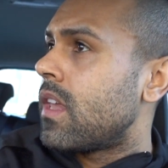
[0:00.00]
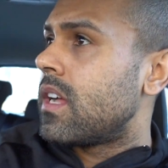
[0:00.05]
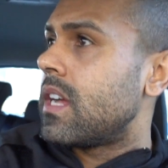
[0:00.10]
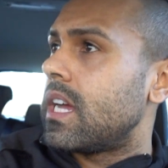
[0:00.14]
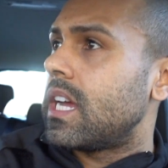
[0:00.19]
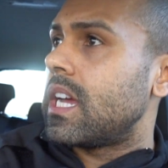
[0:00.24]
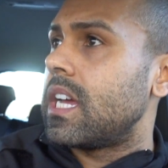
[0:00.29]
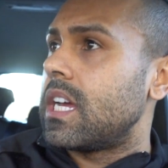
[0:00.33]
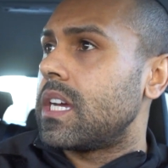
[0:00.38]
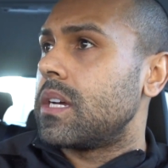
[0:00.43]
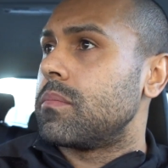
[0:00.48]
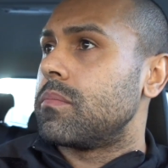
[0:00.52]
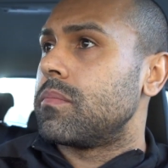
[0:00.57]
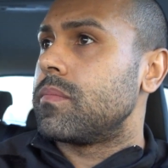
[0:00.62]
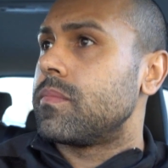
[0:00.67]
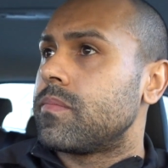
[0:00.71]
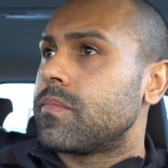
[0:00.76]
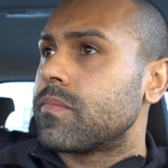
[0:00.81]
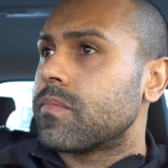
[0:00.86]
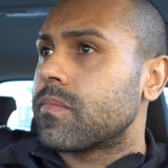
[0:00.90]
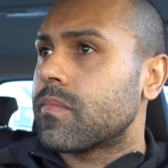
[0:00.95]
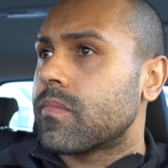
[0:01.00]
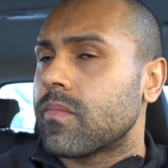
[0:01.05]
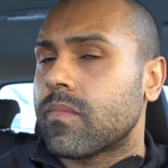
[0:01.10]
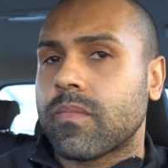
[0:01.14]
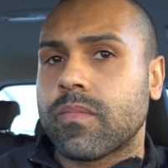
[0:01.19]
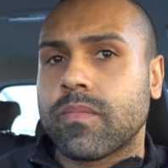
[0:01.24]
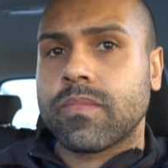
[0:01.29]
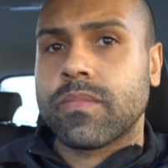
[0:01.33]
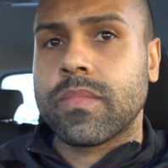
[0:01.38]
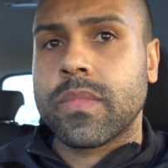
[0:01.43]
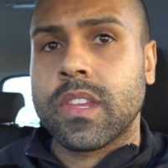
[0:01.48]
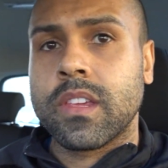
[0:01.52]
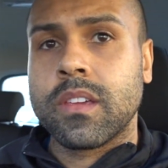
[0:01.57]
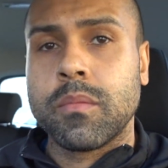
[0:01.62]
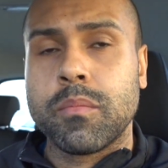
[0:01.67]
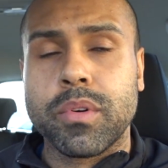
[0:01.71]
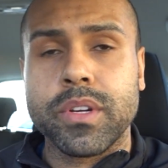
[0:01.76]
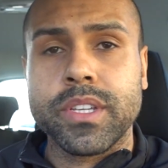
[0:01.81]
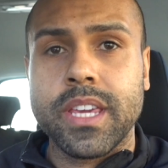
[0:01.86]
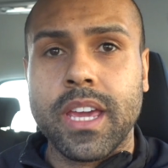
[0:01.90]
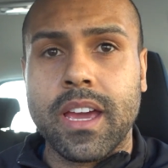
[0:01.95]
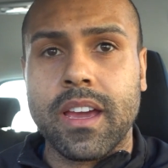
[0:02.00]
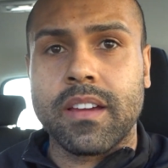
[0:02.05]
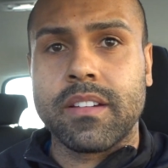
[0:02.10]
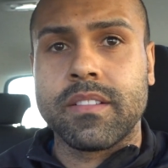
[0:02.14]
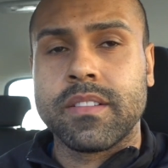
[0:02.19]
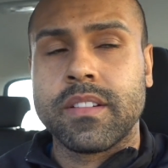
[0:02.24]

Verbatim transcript: Um, but yeah,